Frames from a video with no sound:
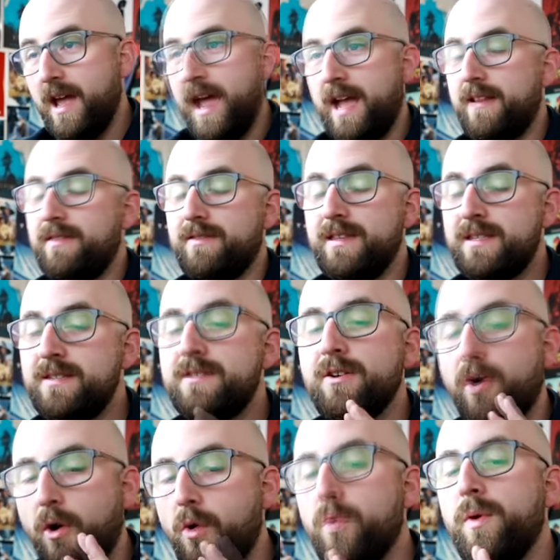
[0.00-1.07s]
And this is
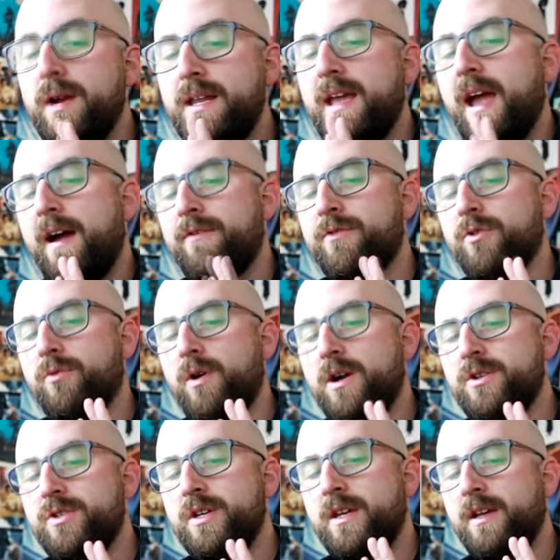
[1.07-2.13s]
already after
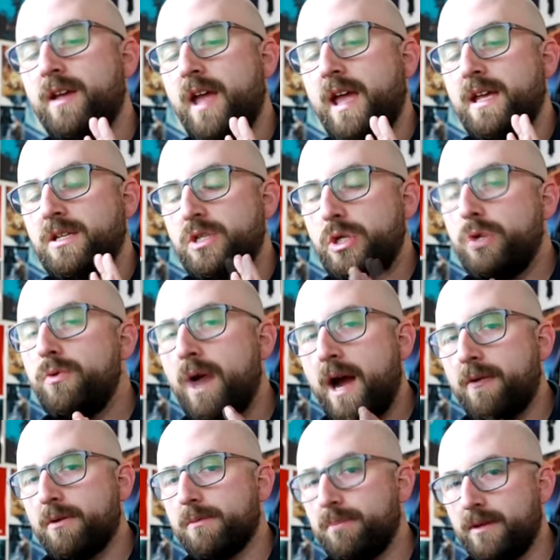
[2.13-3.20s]
watching a two
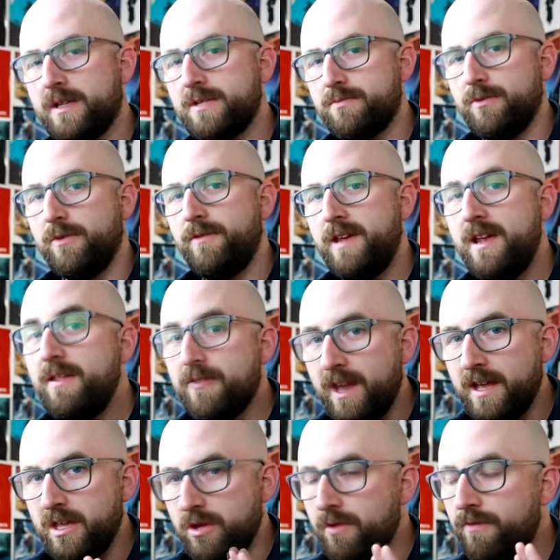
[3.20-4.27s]
hour plus movie
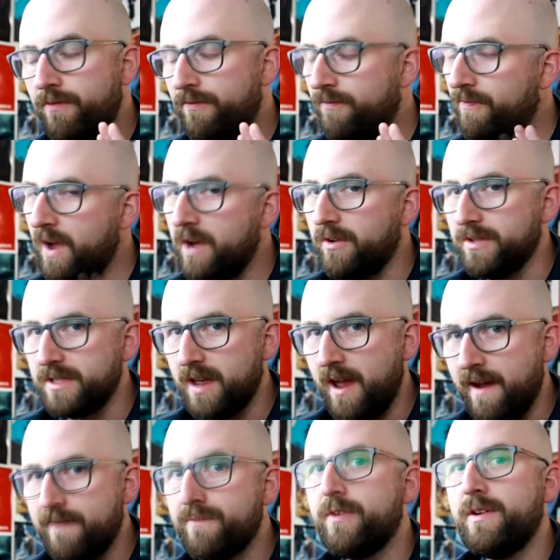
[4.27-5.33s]
that you felt
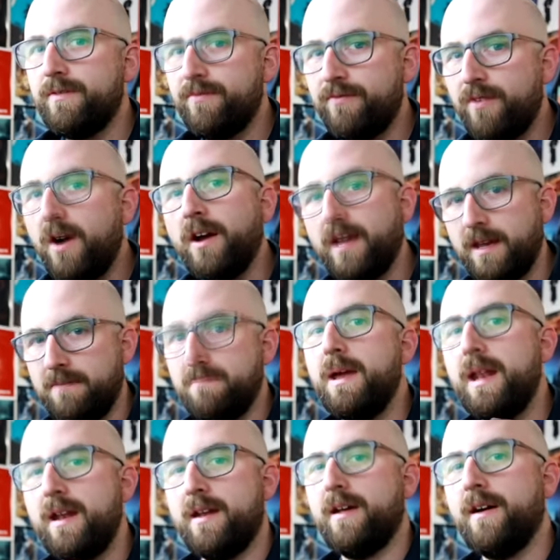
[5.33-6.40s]
every fucking
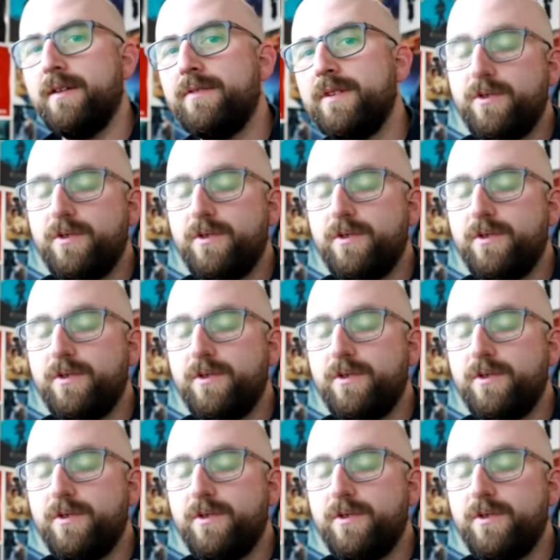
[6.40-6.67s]
minute of.